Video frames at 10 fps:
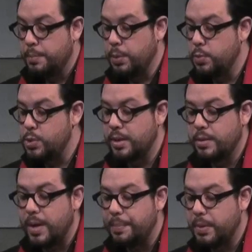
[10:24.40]
producing
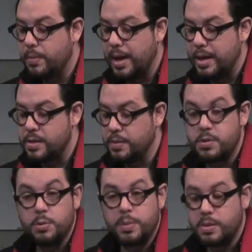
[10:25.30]
the rapid rise of
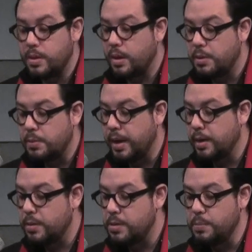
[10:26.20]
superstar
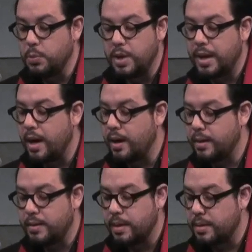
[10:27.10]
curators, boutique
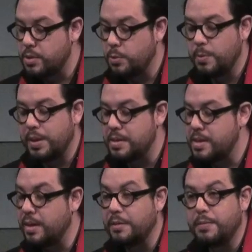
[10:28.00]
architects, urban
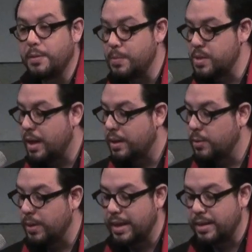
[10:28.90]
design firms,
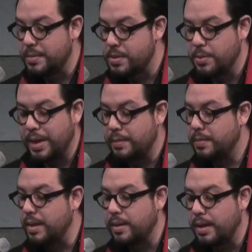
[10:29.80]
art collectives, creative
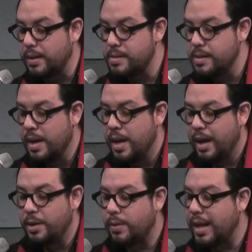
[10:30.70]
think tanks,
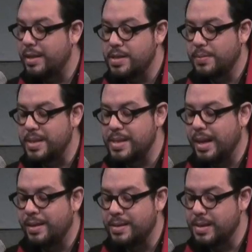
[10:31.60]
and all kinds of
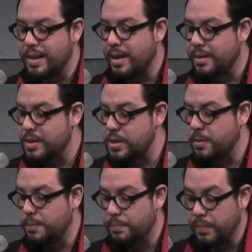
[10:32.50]
designers that artists
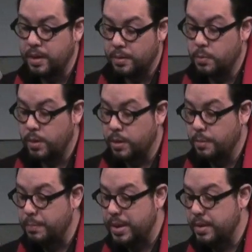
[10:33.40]
com uh, were
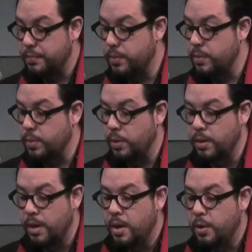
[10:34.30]
competing for a
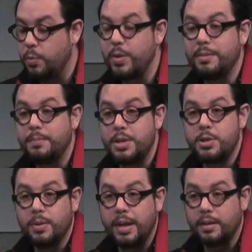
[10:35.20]
role on
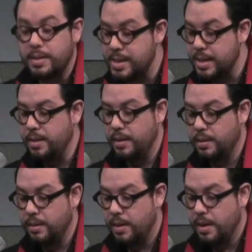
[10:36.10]
re-envisioning the city